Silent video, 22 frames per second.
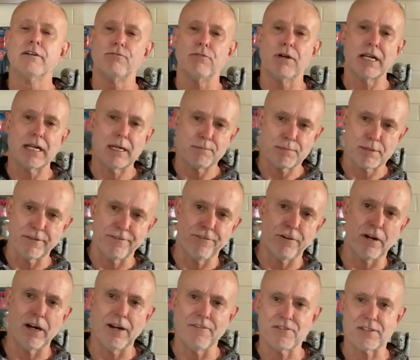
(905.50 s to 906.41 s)
right up to
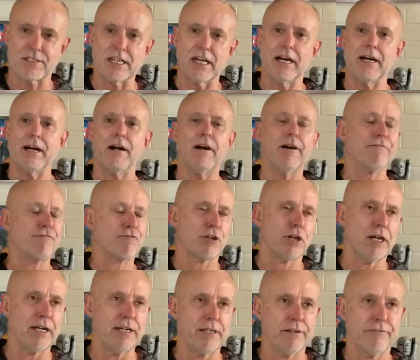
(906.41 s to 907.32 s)
5 star. I've
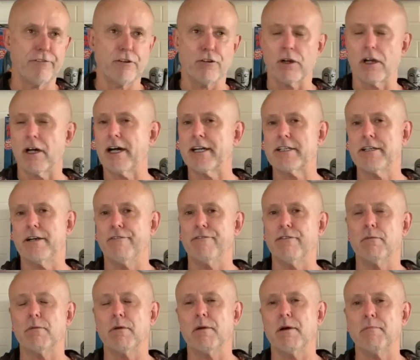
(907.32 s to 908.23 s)
tried a variety of
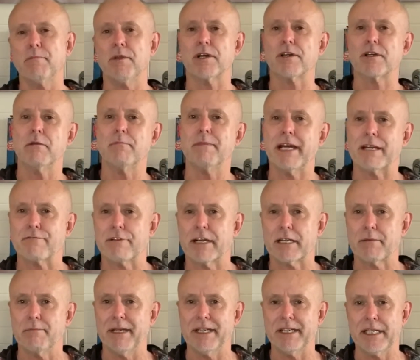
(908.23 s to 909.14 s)
them. I'm not going to make
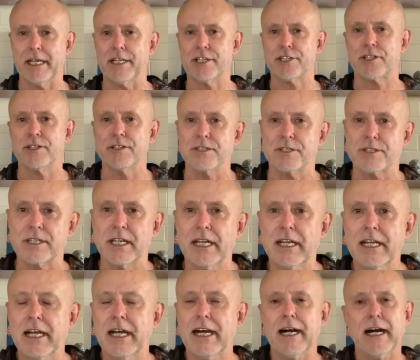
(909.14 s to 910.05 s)
recommendations
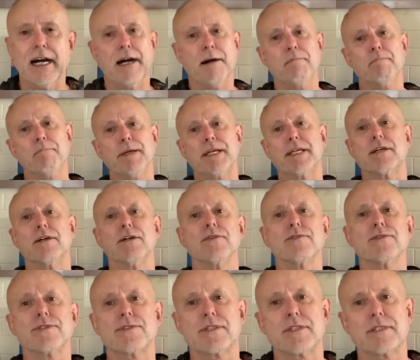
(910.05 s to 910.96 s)

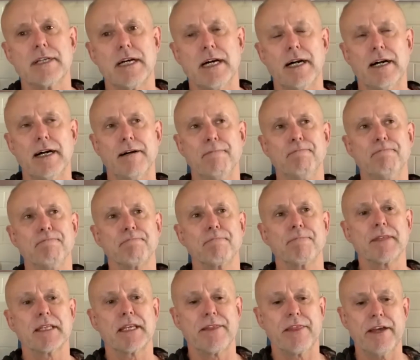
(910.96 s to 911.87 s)
because
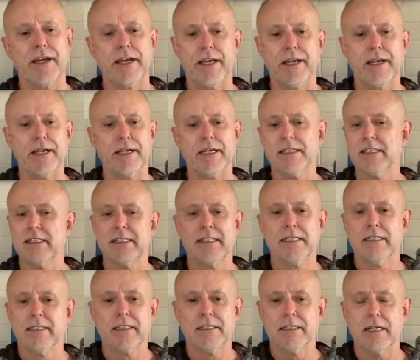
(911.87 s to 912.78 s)

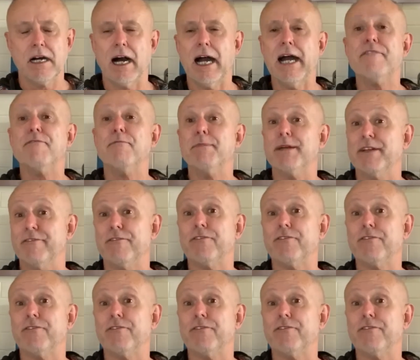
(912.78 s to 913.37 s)
I haven't been